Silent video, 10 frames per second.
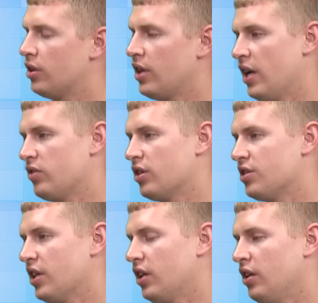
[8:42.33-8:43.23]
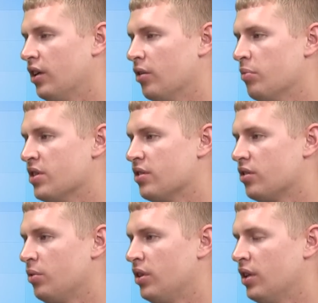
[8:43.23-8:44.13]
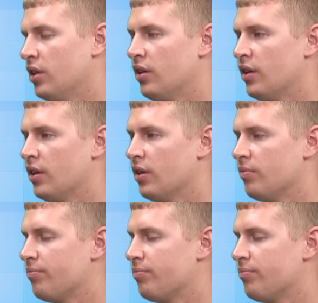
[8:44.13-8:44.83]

Sure, yeah, after our second year in business, we did